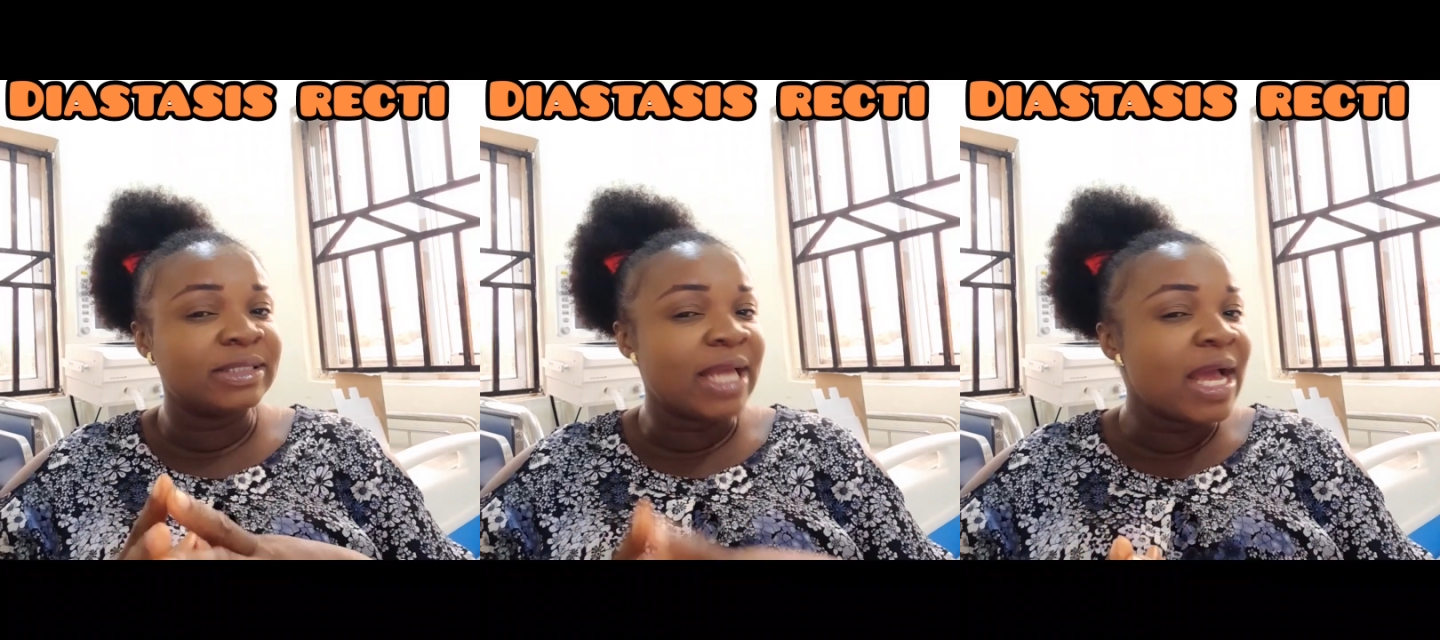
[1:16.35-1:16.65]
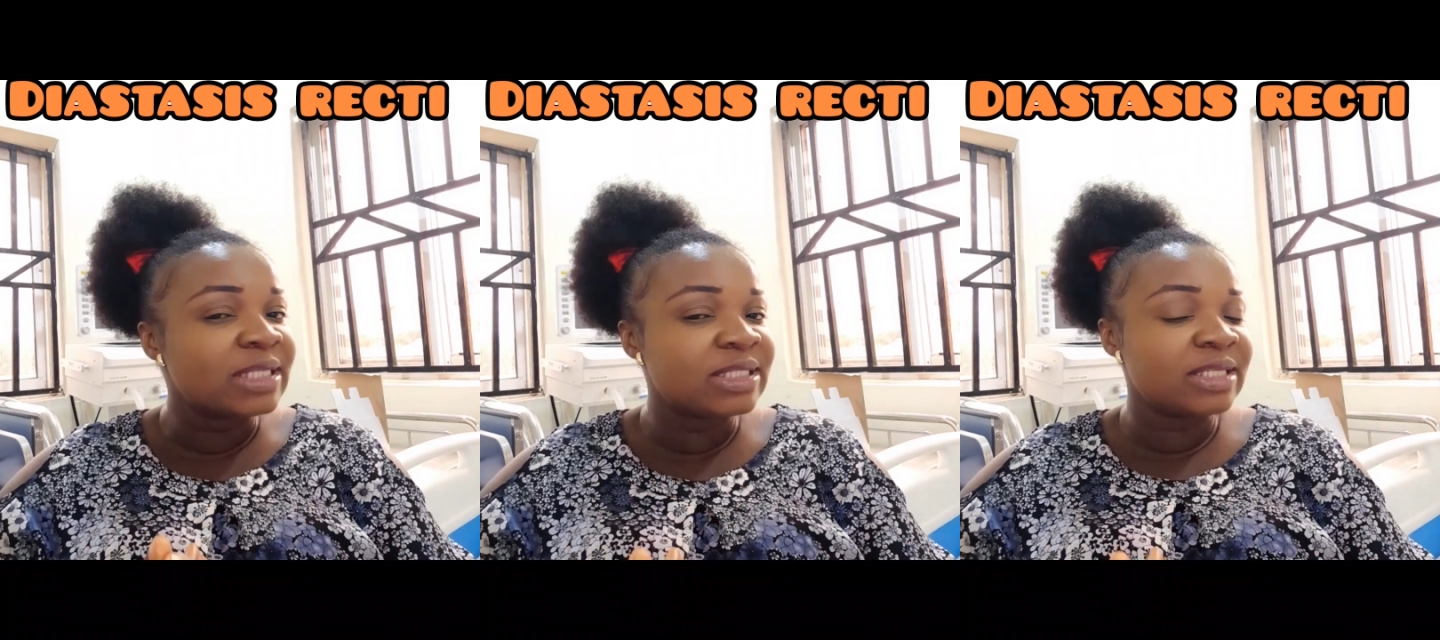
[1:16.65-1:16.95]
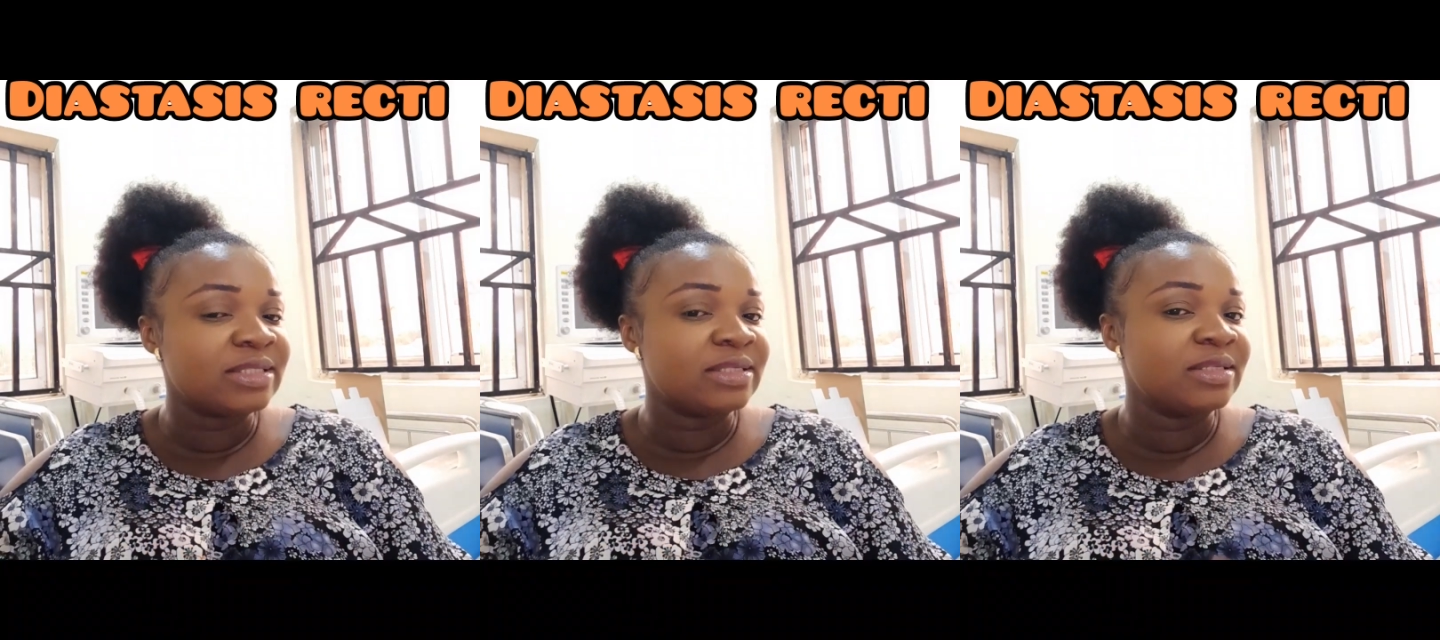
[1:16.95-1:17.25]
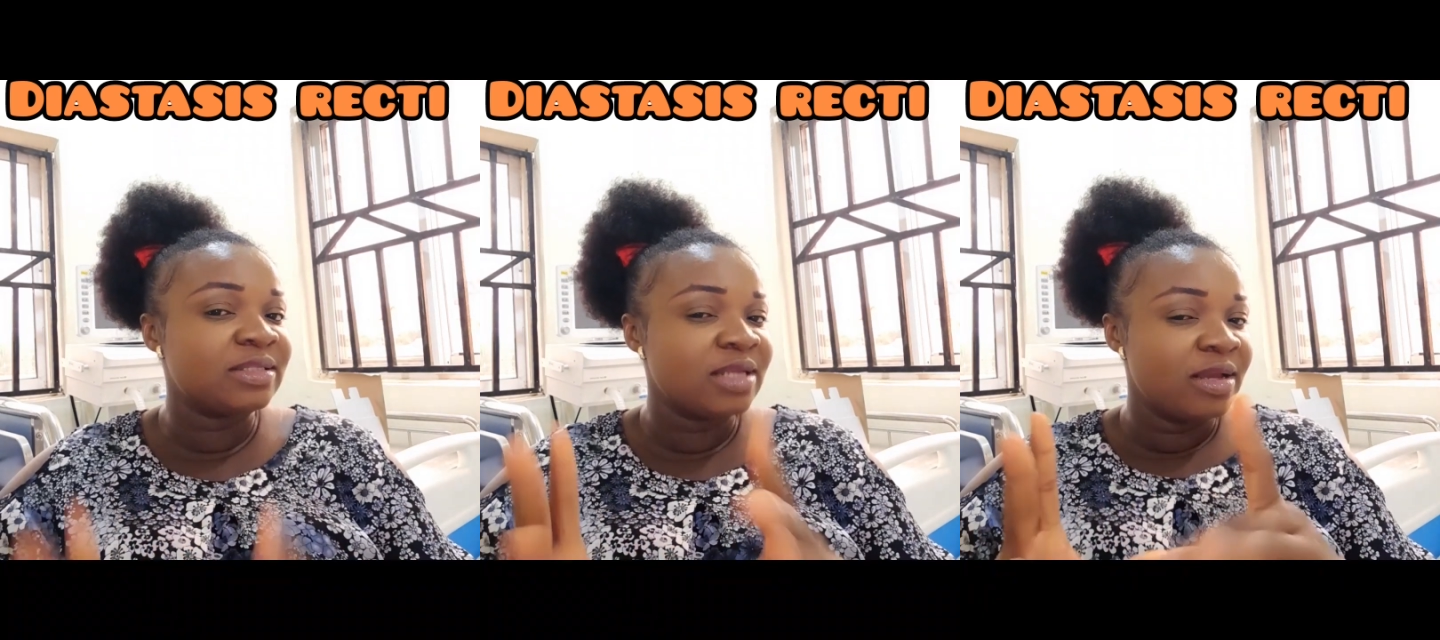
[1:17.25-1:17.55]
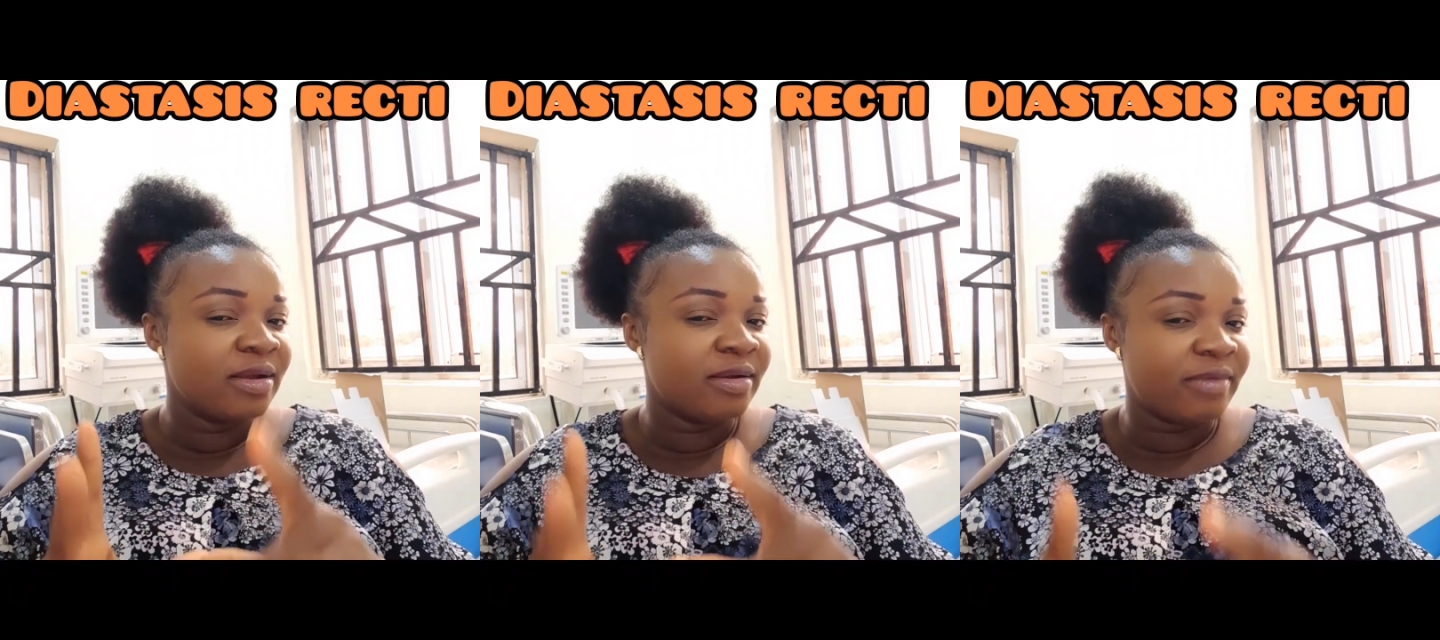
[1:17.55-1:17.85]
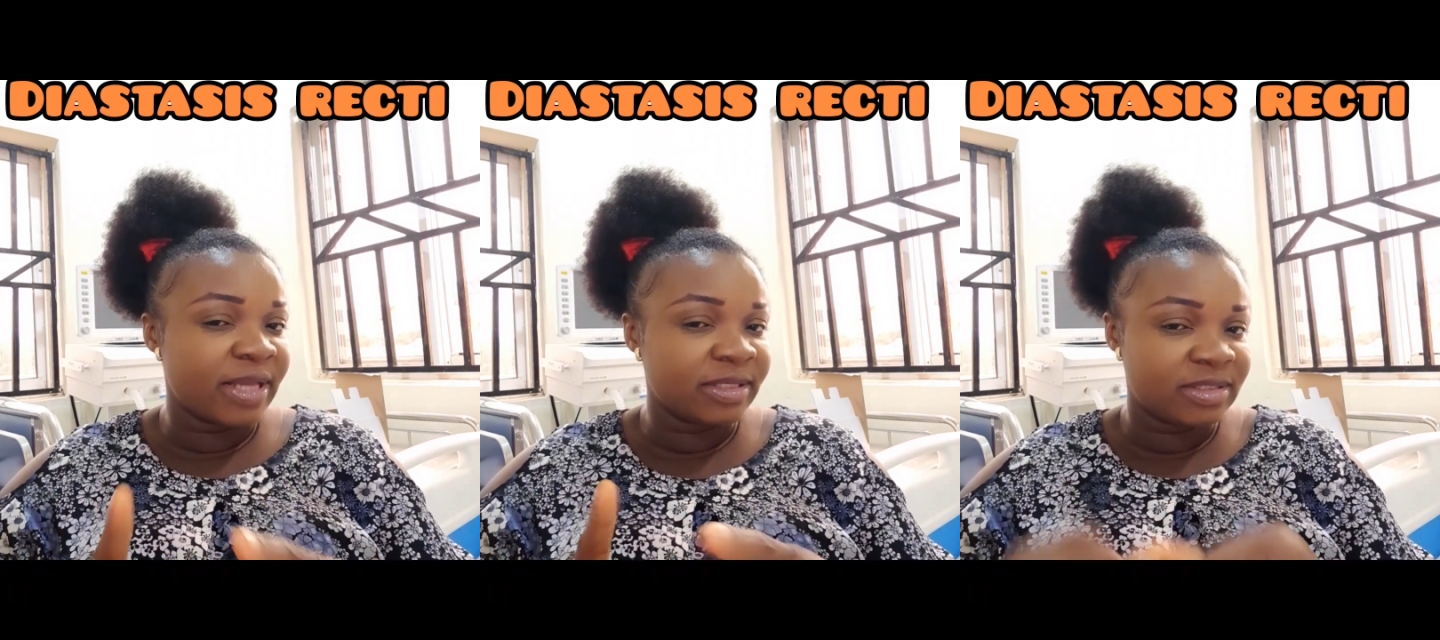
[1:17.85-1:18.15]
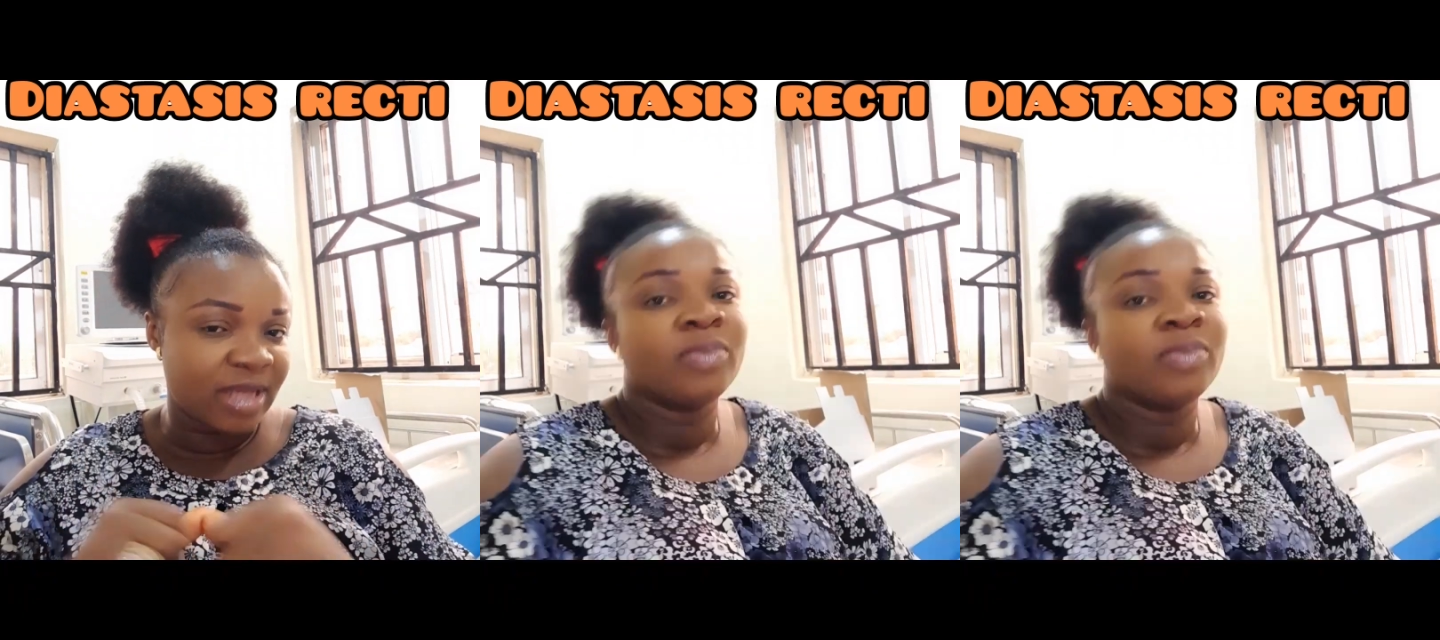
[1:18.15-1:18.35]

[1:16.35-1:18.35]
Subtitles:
diastasis recti.